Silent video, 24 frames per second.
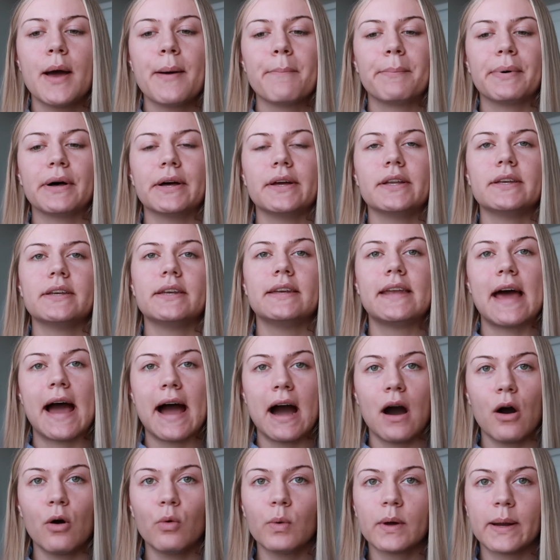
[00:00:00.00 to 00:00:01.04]
But
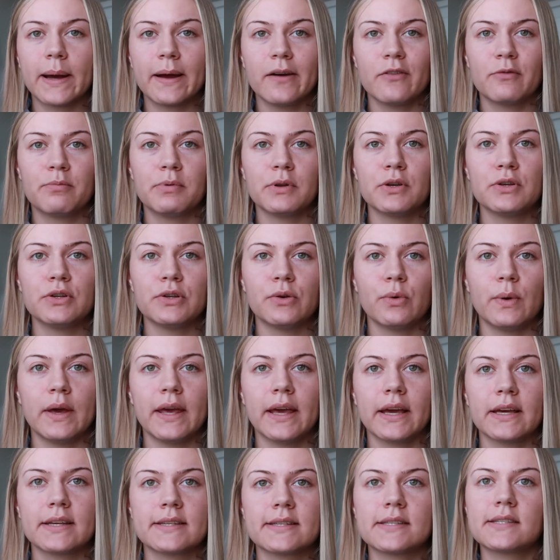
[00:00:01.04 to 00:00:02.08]
now what I've been
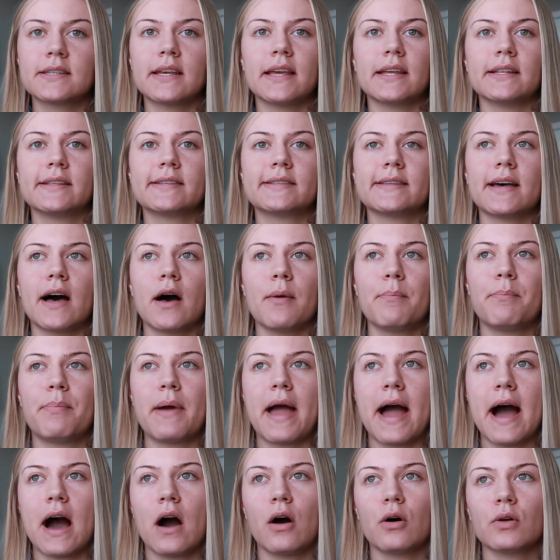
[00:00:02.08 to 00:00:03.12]
doing since
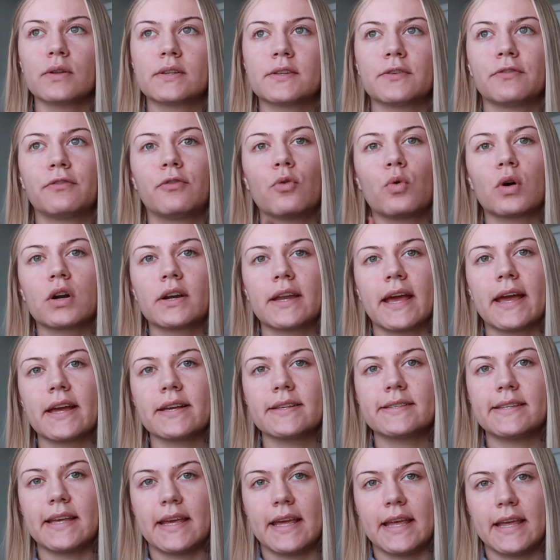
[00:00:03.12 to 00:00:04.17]
about 4
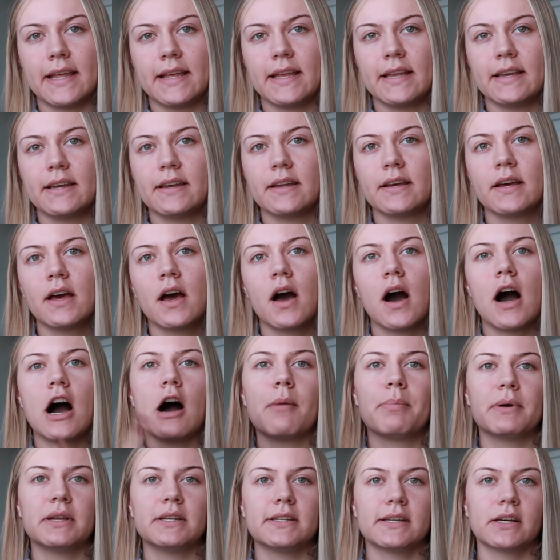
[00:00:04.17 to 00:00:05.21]
days in
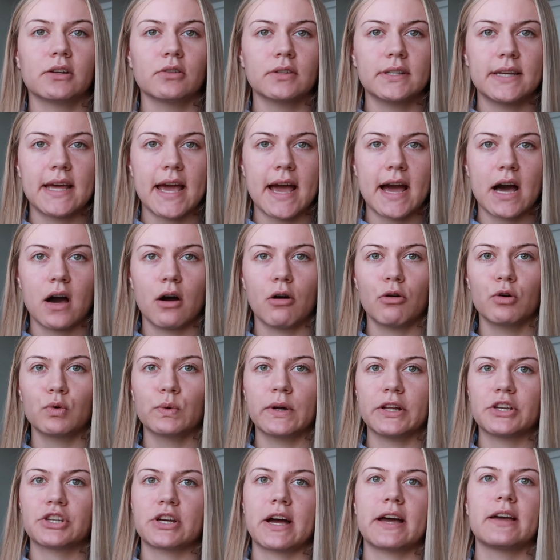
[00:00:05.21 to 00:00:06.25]
up until now,
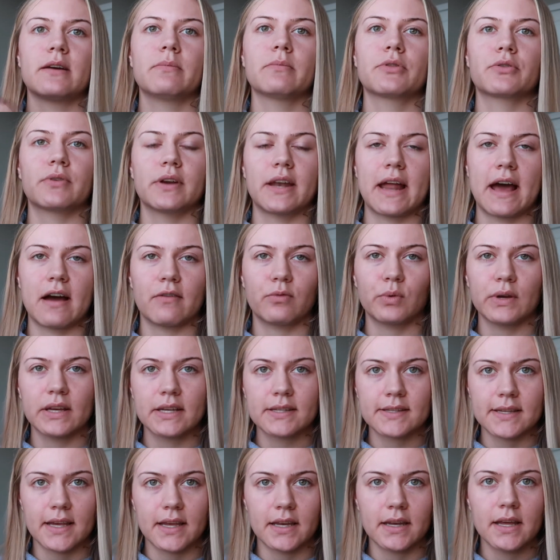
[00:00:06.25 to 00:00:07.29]
which I am 3.5
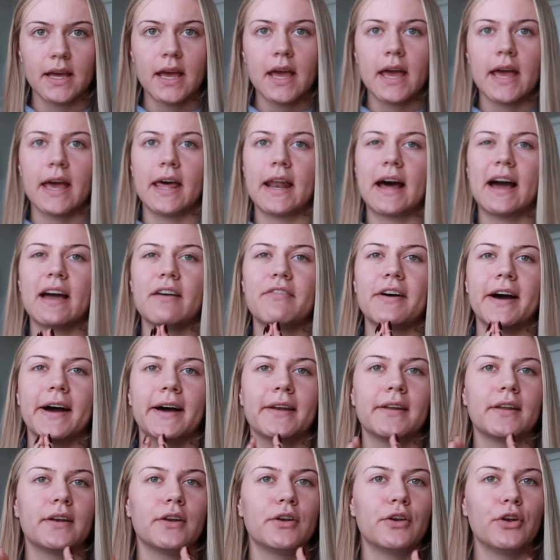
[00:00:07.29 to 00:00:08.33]
weeks in, and I have
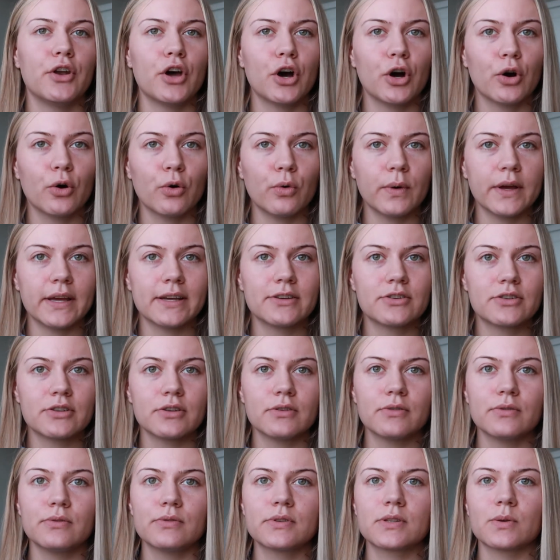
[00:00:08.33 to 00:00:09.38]
had no
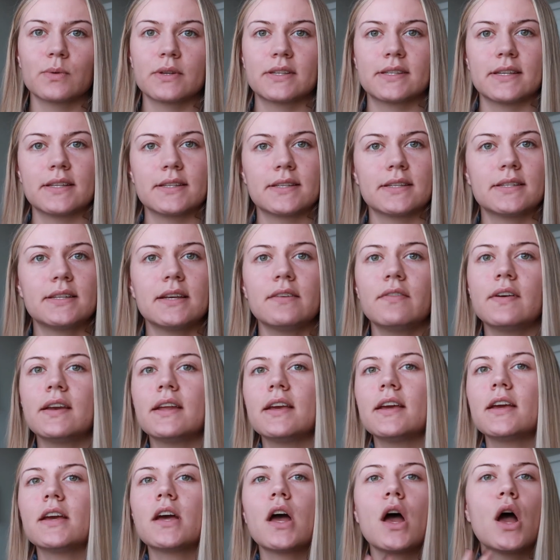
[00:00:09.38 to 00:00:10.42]
issues with
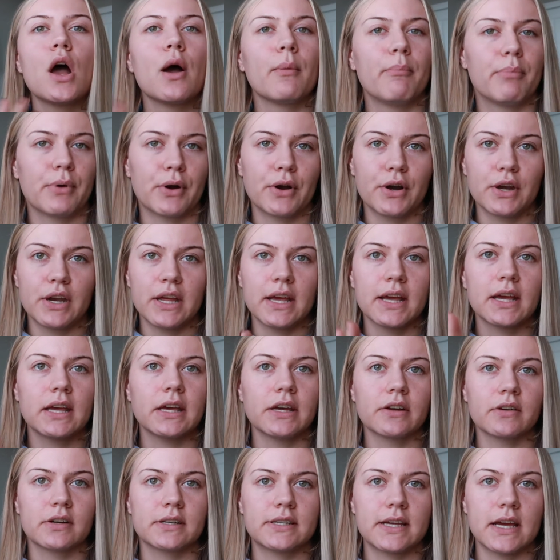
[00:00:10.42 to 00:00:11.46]
sensitivity, burning,
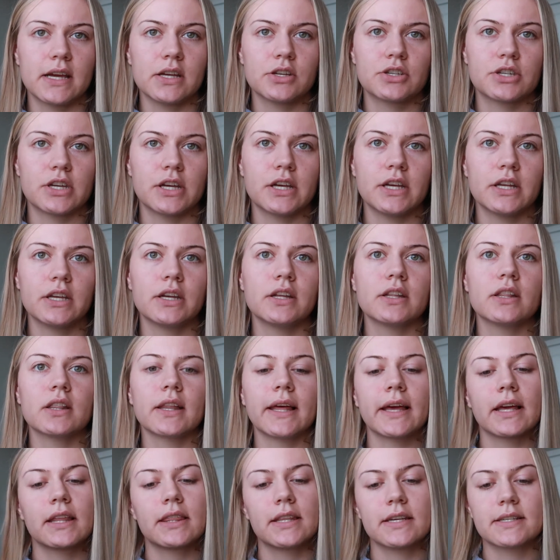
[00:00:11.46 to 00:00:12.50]
irritation.
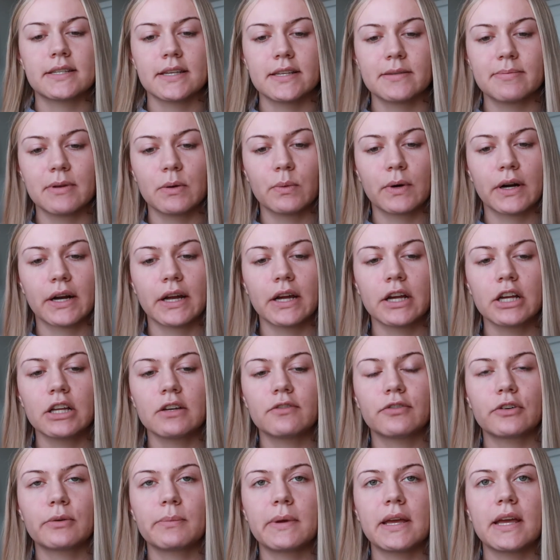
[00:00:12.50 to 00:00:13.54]
Like, this has been working good
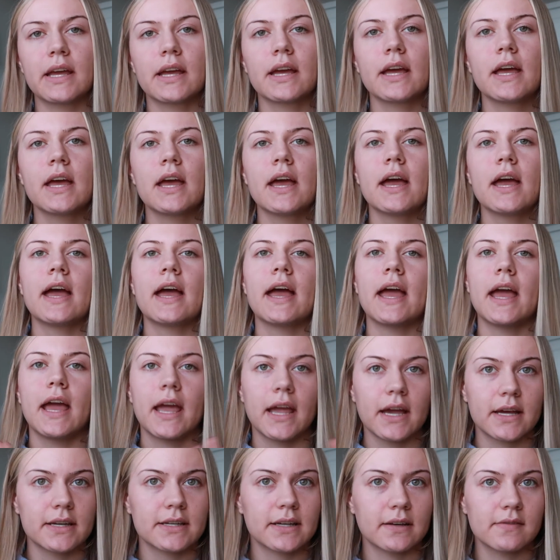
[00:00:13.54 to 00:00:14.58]
for me,
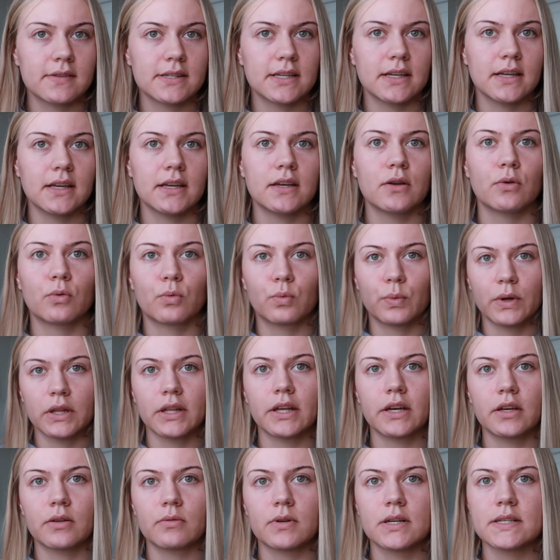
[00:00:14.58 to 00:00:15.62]
and I've seen really
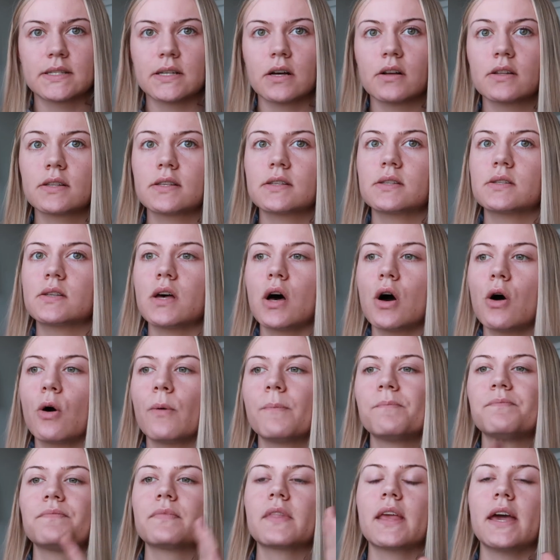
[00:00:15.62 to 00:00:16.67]
good results.
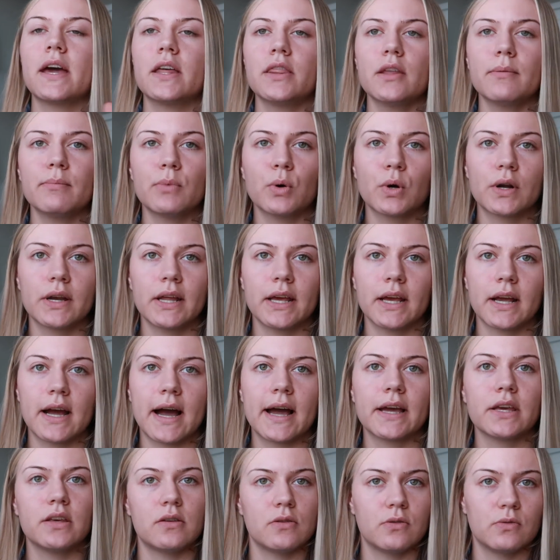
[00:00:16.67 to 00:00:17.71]
So in the morning, I
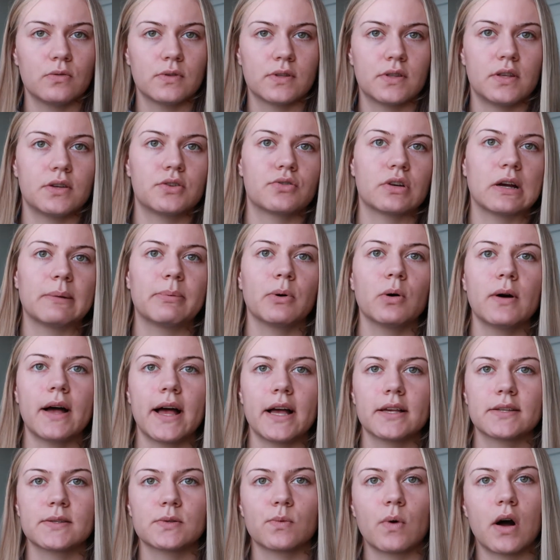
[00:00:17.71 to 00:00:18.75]
use the Triple
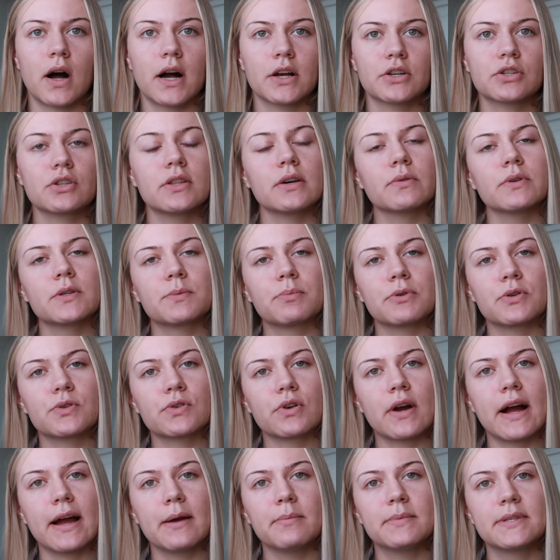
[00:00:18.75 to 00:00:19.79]
S wash that was
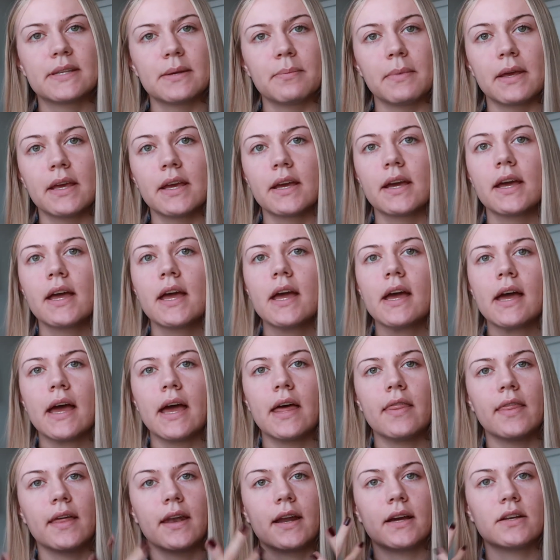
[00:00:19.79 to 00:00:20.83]
prescribed to me,
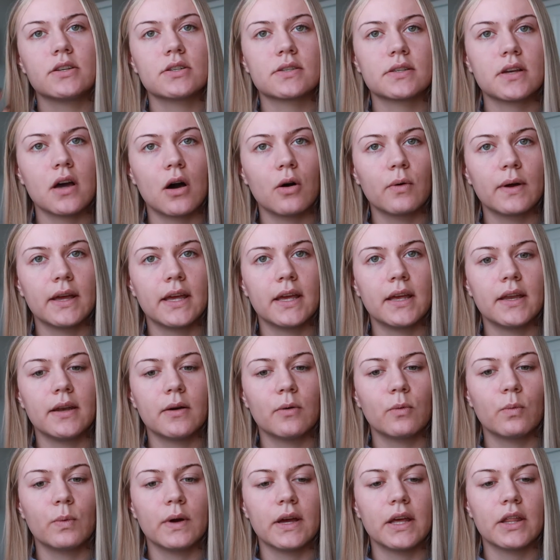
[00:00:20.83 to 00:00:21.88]
and then I just go
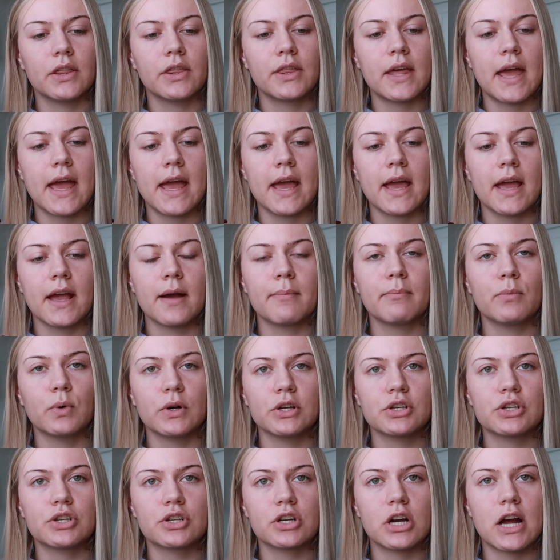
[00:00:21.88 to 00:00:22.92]
in with a
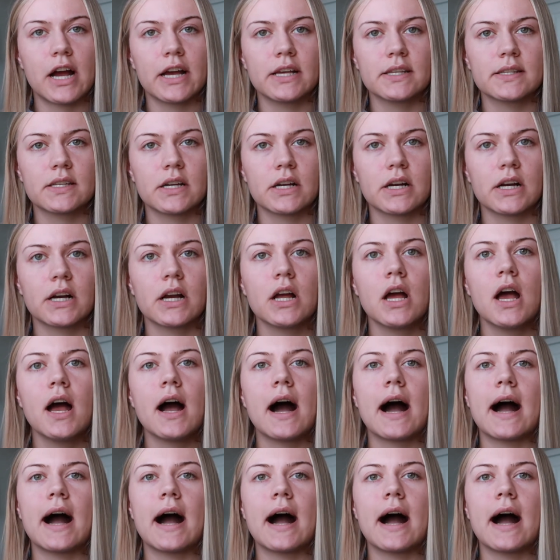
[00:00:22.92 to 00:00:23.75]
moisturizer.